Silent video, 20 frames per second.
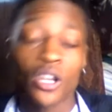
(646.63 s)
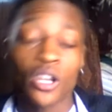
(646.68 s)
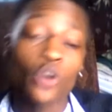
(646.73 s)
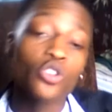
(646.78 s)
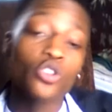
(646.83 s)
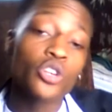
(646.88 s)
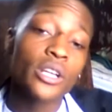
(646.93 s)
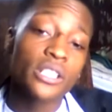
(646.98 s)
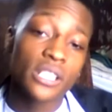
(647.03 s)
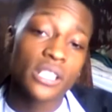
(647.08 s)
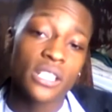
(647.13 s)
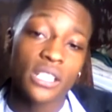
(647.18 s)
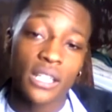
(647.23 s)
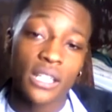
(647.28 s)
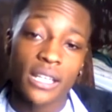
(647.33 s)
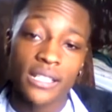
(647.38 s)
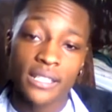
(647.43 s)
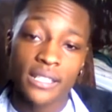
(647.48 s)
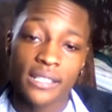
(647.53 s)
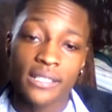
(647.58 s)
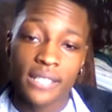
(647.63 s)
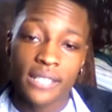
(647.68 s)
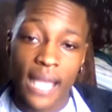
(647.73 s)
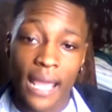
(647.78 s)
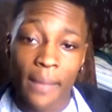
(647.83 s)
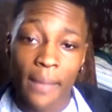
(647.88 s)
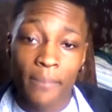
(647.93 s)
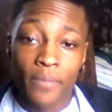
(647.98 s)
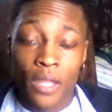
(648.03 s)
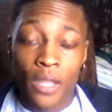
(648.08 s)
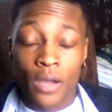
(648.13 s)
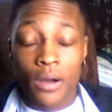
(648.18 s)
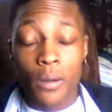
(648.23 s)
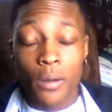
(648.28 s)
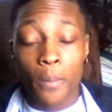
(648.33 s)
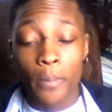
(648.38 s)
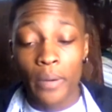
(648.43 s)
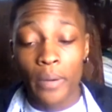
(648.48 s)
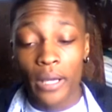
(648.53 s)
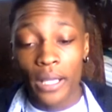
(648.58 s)
No transition is the same,
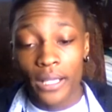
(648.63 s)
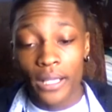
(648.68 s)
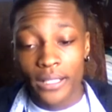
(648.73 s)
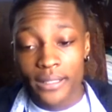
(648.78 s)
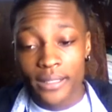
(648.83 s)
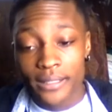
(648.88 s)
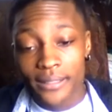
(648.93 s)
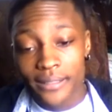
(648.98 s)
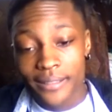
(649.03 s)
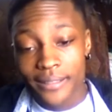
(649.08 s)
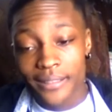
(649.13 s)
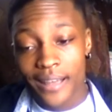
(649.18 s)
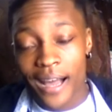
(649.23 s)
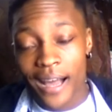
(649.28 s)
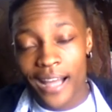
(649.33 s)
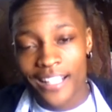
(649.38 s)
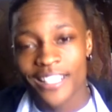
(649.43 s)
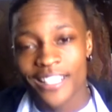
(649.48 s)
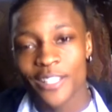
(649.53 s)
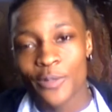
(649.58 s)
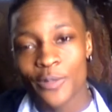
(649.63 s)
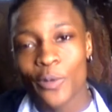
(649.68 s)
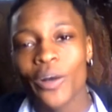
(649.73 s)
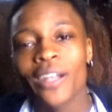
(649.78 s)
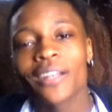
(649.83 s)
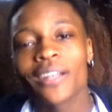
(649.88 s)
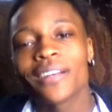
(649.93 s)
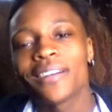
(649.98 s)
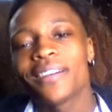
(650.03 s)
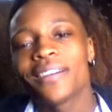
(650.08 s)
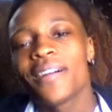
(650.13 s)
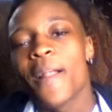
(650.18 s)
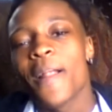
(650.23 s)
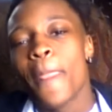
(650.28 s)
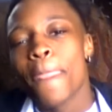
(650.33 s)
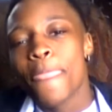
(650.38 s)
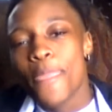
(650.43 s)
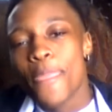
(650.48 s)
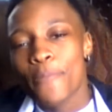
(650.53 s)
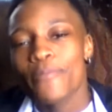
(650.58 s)
but I just want to
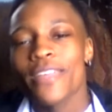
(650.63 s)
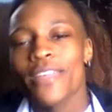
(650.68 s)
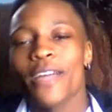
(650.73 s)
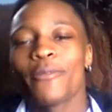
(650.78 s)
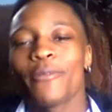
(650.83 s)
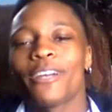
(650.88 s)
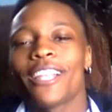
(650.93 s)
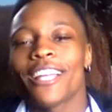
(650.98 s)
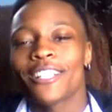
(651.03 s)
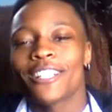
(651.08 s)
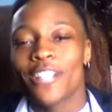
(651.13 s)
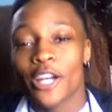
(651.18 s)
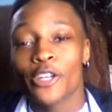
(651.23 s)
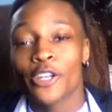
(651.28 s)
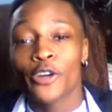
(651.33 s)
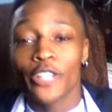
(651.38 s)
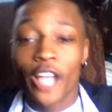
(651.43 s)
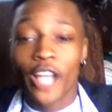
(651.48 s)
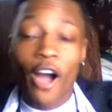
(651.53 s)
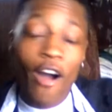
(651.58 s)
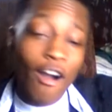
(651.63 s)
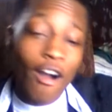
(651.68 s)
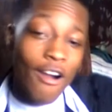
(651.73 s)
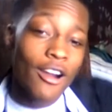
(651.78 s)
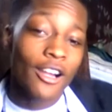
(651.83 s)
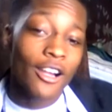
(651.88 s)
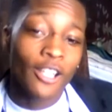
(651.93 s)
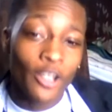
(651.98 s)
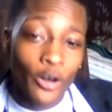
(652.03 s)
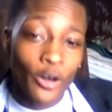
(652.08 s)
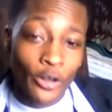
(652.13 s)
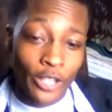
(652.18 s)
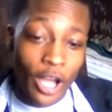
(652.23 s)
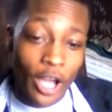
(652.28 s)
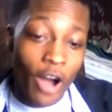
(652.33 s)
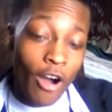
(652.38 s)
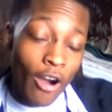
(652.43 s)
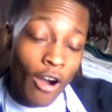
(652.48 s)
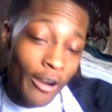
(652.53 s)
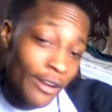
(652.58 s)
be able to let y'all know y'all aren't alone.
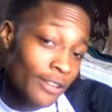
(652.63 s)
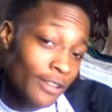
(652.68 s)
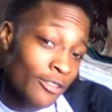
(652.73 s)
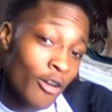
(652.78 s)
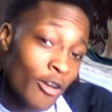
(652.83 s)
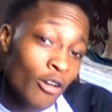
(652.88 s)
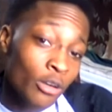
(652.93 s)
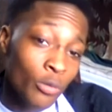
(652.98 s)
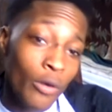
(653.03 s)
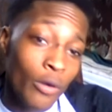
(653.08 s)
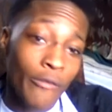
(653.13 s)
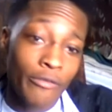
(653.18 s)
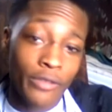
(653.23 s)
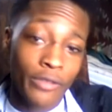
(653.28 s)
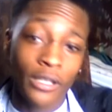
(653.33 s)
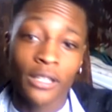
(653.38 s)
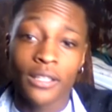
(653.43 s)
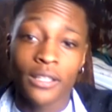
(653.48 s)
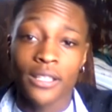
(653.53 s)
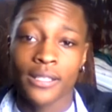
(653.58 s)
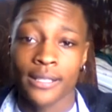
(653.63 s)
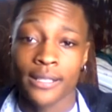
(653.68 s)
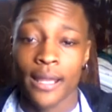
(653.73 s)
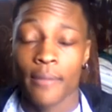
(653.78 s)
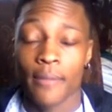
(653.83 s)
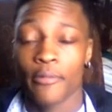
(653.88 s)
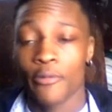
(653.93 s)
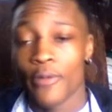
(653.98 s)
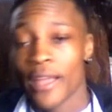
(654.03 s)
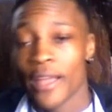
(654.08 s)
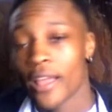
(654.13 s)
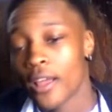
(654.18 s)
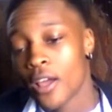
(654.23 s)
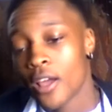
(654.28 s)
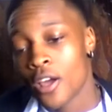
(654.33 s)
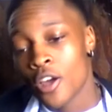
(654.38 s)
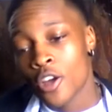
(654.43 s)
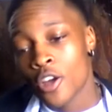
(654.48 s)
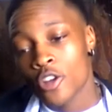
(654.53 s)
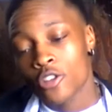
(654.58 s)
Y'all aren't the only one feeling this type of way.
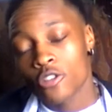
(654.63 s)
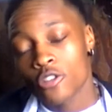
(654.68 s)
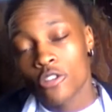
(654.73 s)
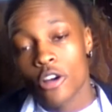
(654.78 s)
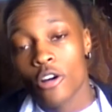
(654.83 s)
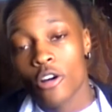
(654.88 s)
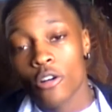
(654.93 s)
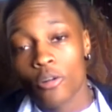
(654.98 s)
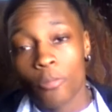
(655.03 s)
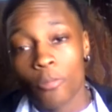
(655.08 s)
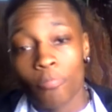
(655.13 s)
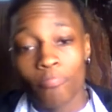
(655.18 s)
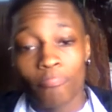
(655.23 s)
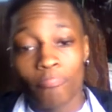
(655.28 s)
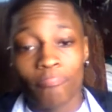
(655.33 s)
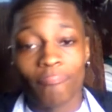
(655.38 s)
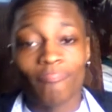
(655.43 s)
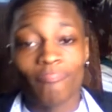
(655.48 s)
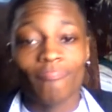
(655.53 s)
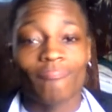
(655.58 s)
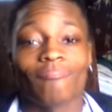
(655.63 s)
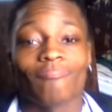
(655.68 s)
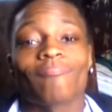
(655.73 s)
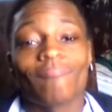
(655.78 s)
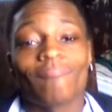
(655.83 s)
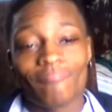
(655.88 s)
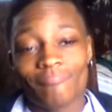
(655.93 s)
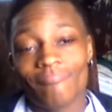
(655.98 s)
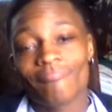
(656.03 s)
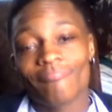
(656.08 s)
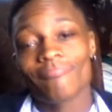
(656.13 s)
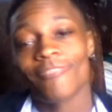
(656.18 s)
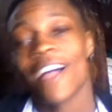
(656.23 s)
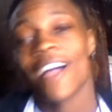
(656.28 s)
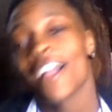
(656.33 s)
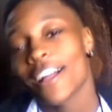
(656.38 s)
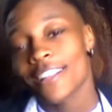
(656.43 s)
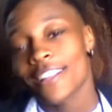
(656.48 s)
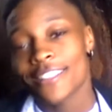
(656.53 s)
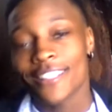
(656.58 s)
So,
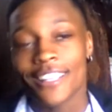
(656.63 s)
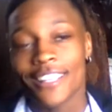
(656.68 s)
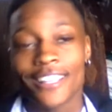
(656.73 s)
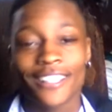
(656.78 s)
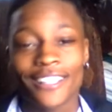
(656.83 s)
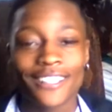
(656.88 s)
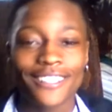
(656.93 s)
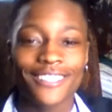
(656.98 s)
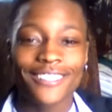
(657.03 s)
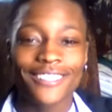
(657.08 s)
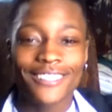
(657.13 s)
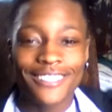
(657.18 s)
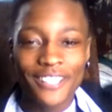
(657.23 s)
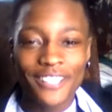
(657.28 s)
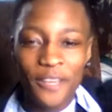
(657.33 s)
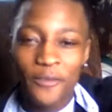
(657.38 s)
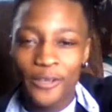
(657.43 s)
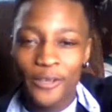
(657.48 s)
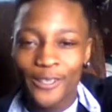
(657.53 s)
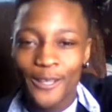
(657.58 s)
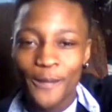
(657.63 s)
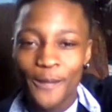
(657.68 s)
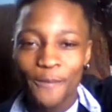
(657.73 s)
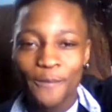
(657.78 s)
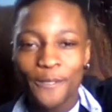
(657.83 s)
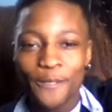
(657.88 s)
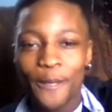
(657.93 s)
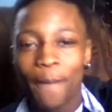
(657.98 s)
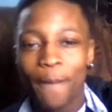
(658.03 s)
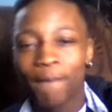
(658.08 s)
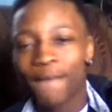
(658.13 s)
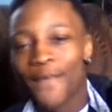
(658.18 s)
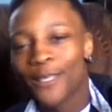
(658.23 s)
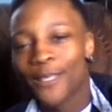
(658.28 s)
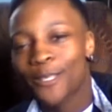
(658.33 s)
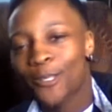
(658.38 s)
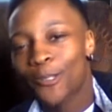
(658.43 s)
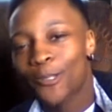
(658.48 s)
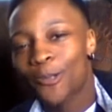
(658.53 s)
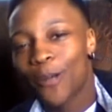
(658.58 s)
like I said, give it a thumbs up,
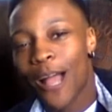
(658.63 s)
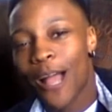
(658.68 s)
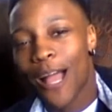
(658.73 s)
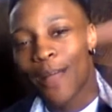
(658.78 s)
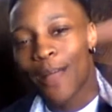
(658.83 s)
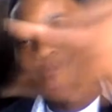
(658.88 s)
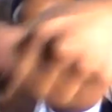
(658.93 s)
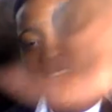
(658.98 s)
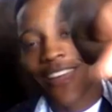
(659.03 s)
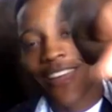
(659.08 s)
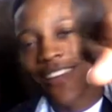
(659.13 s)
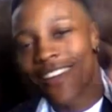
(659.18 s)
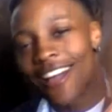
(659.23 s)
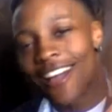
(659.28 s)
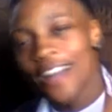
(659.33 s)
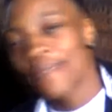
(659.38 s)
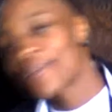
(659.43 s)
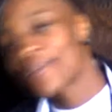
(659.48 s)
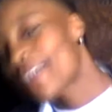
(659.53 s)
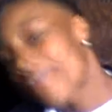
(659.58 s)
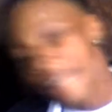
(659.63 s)
subscribe, and comment.